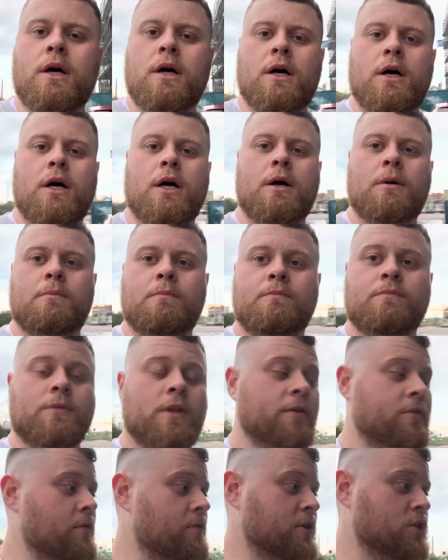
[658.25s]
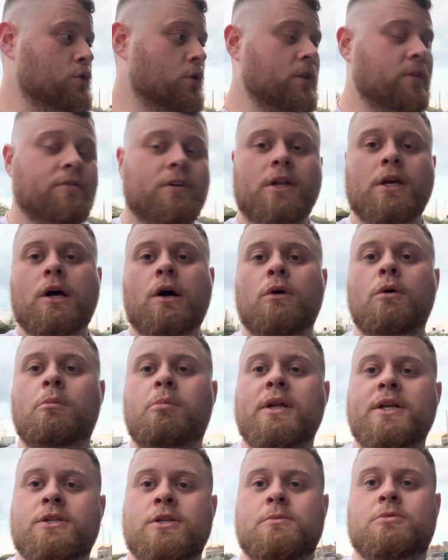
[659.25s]
Um, if you've enjoyed the video,
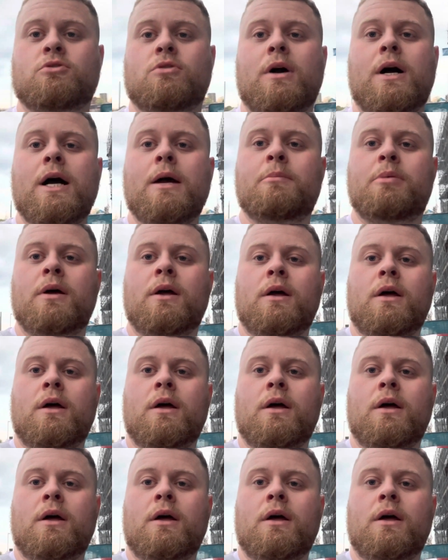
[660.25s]
please subscribe,